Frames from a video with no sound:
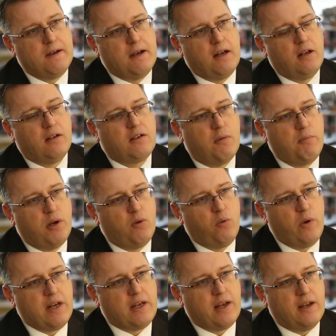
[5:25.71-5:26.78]
And they'll come in at
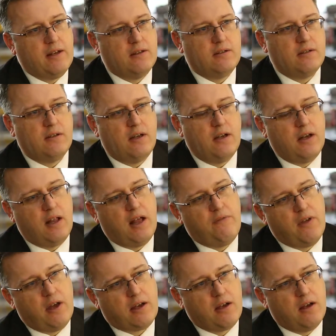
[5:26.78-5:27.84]
weekends, and they'll have
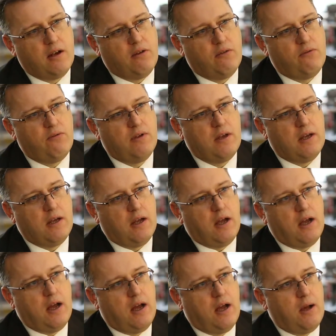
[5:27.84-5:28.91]
that kind
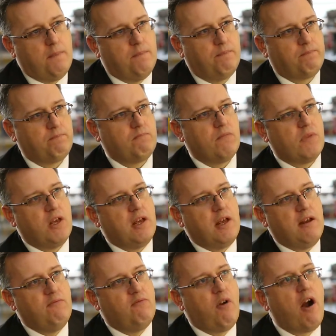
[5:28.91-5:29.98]
of
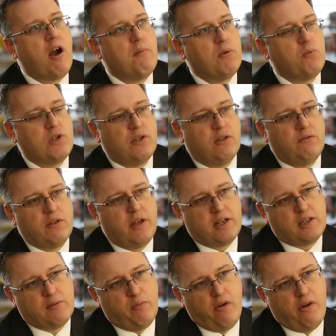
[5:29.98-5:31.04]
environment which they'll
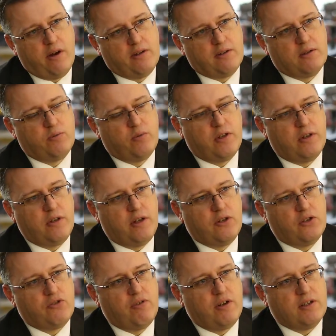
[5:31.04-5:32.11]
experience within the
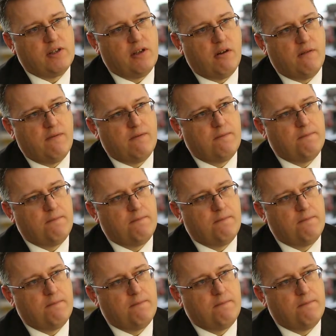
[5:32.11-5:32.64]
industry itself.